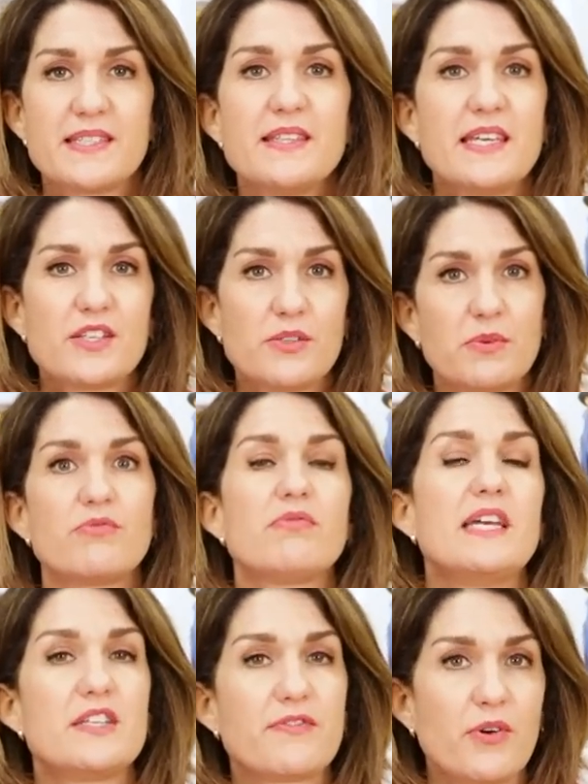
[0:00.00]
the things you would
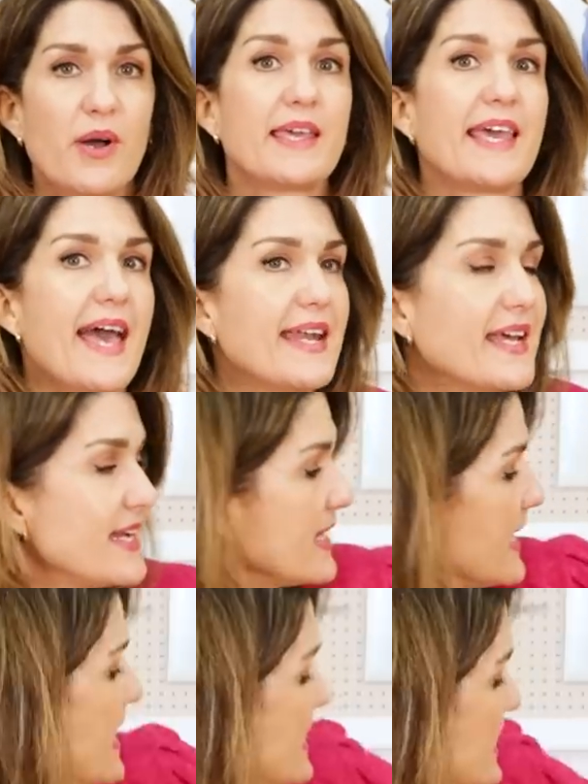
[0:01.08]
reach for again and
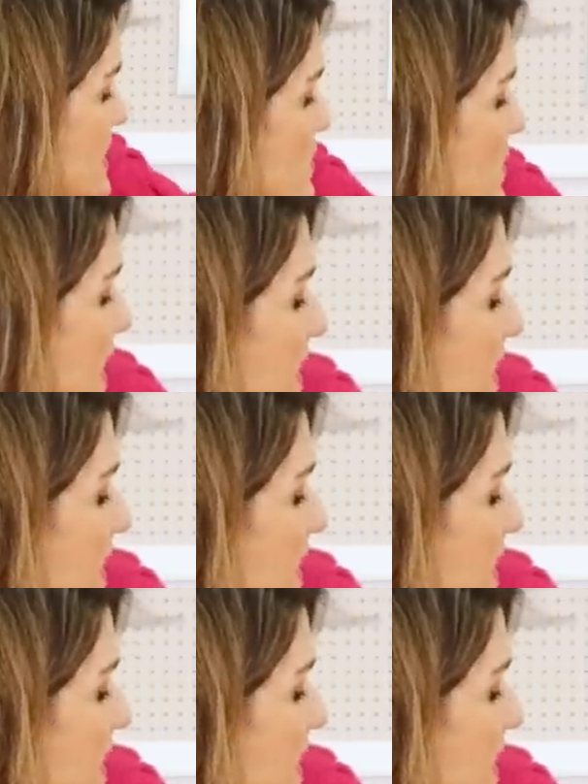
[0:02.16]
again in your